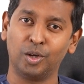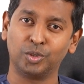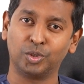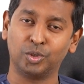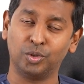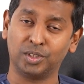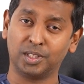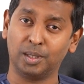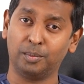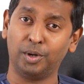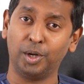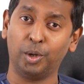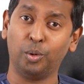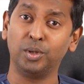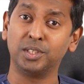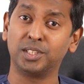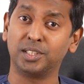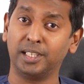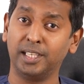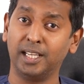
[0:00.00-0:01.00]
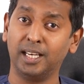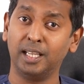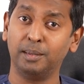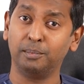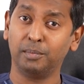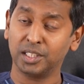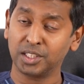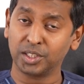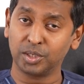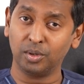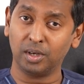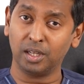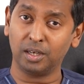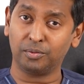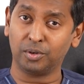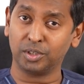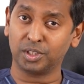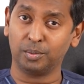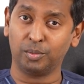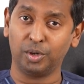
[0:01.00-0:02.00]
So somebody who is really muscular,
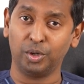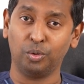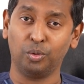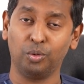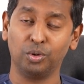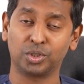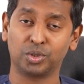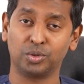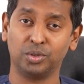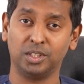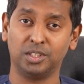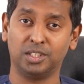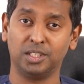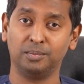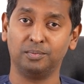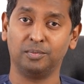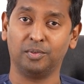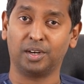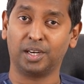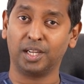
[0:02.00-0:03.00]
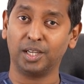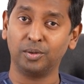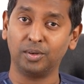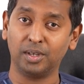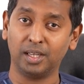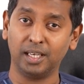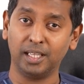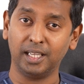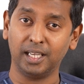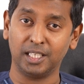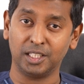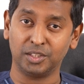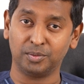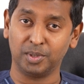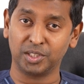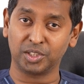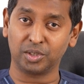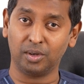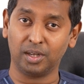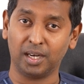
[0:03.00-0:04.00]
for somebody who goes to the gym regularly and is
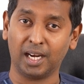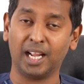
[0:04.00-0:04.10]
muscular,